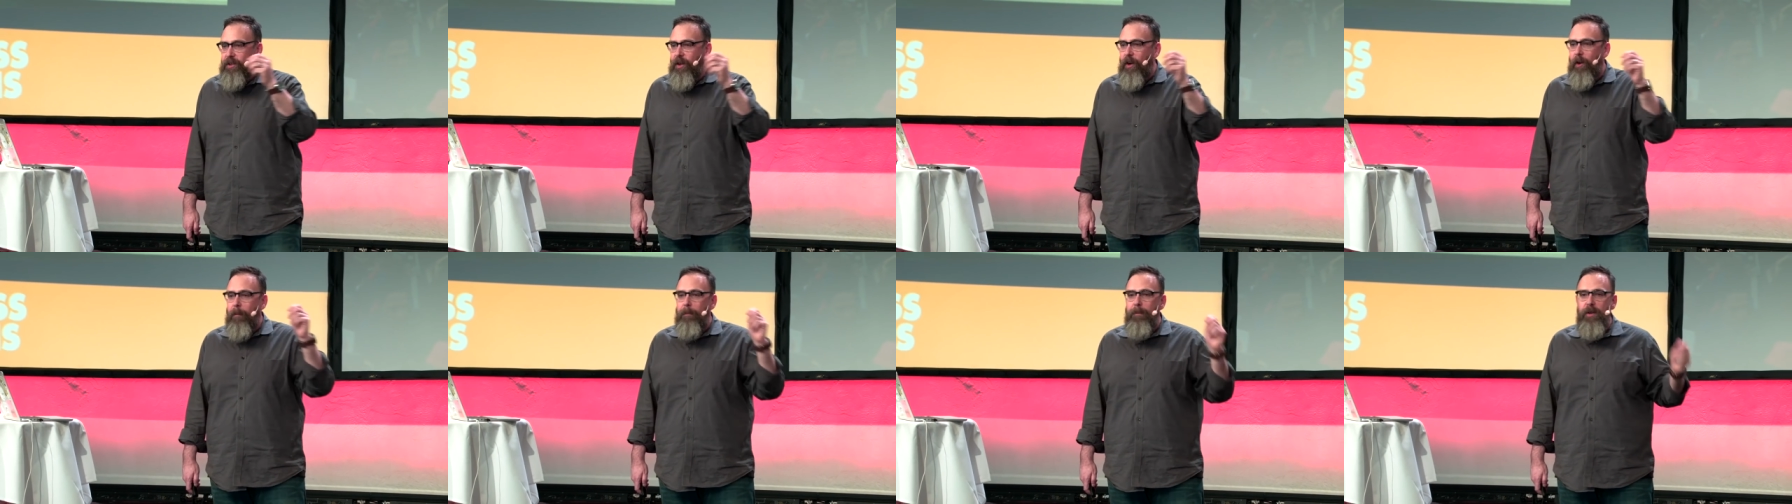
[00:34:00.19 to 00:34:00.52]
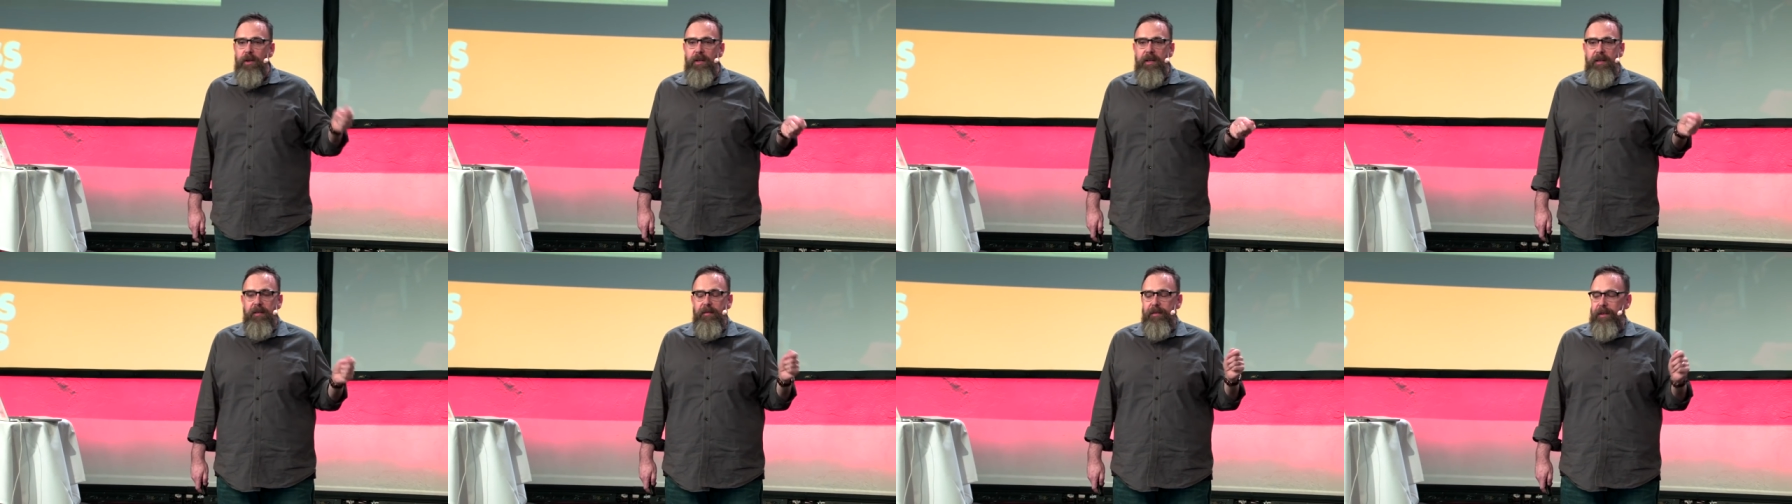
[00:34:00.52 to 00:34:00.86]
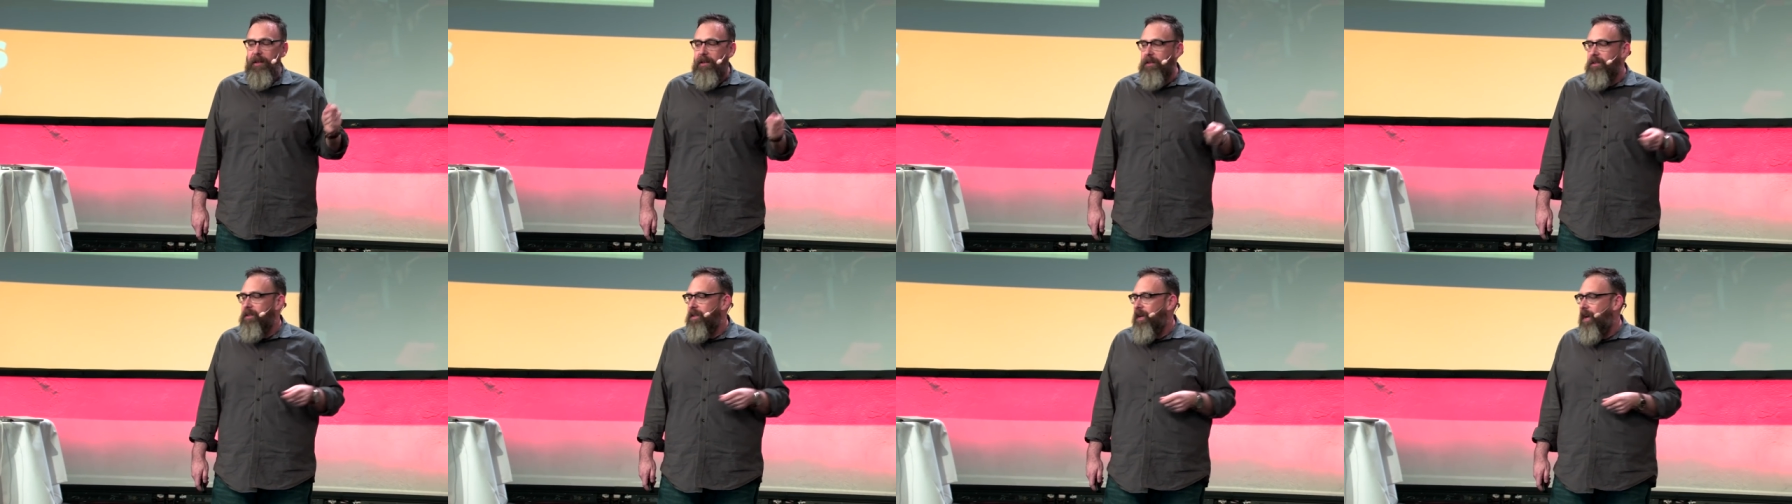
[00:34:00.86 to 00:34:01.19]
are putting
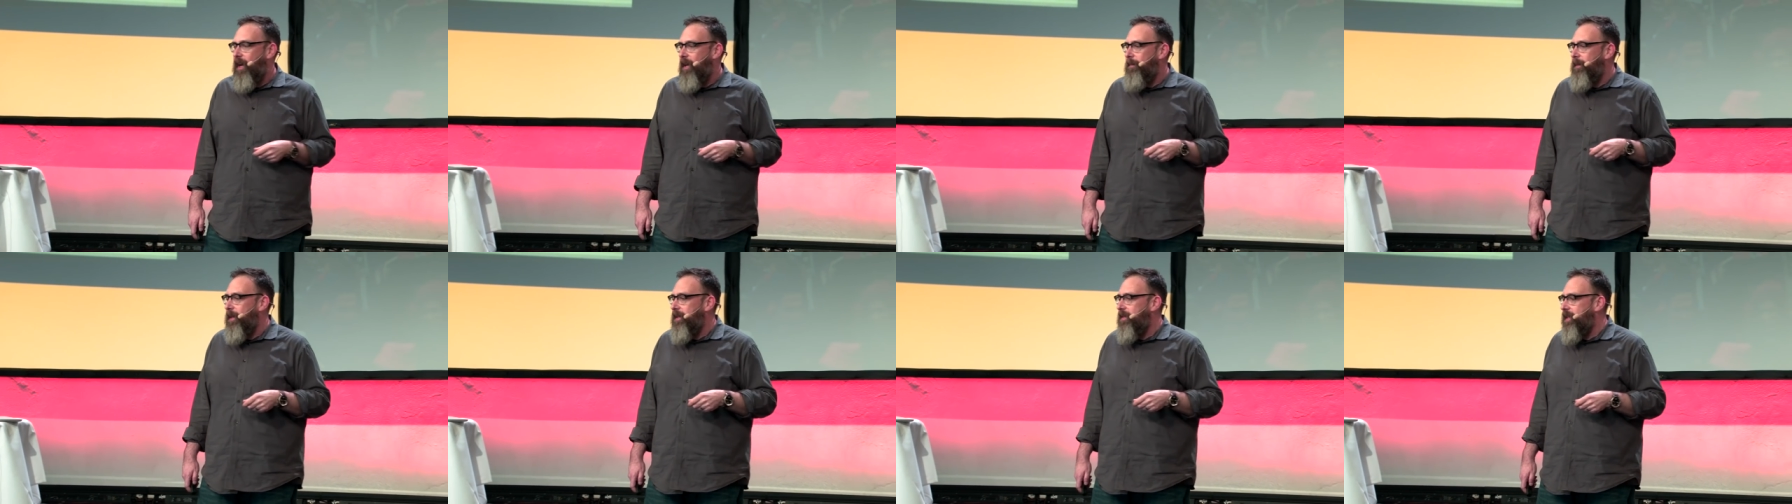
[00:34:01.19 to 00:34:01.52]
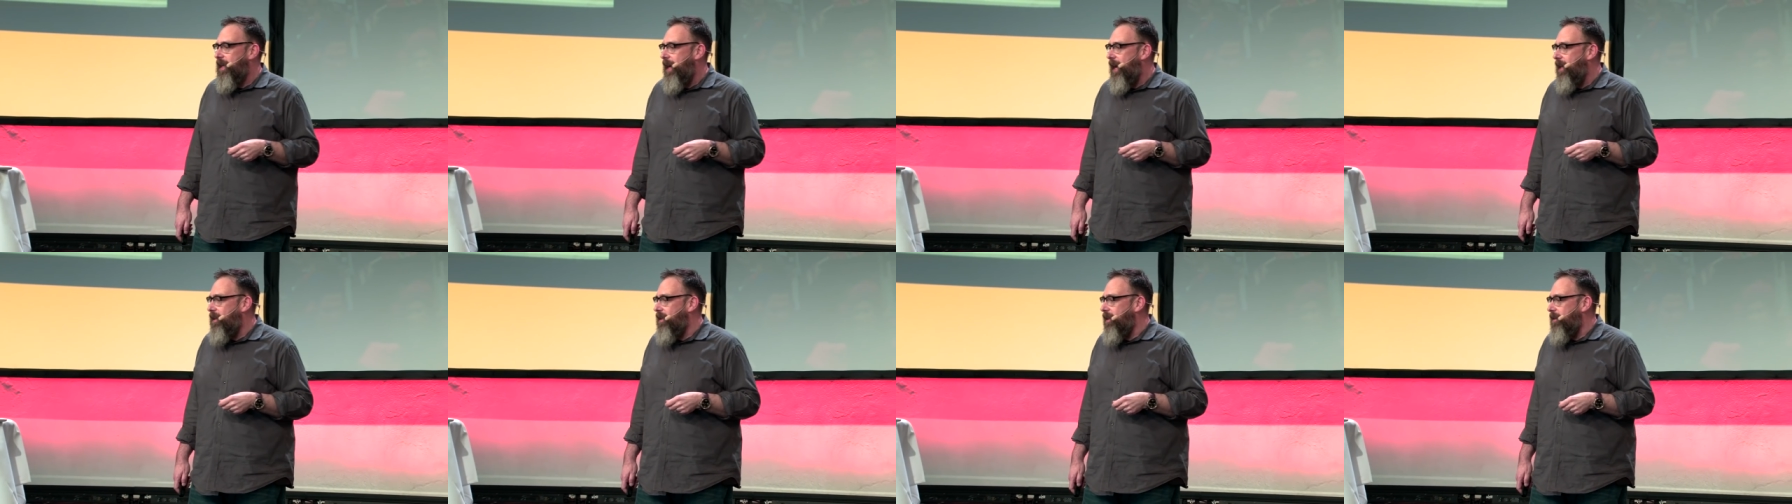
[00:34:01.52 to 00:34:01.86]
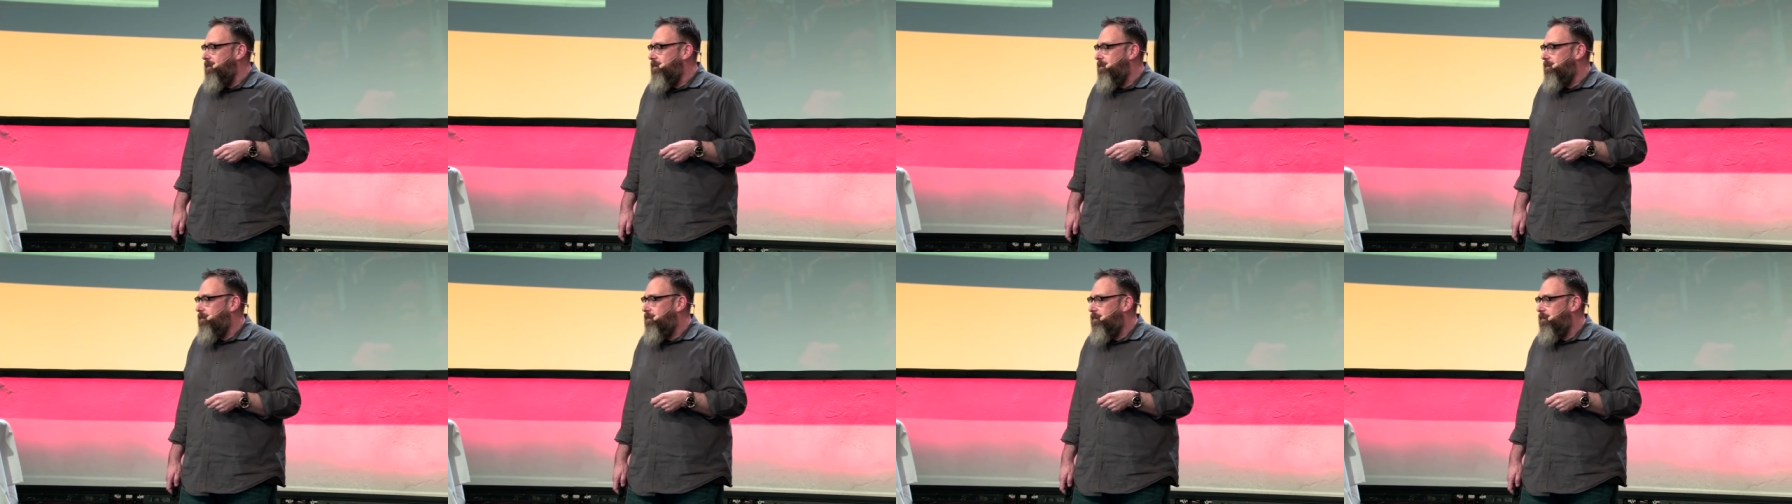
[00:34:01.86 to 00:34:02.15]
their time and talent.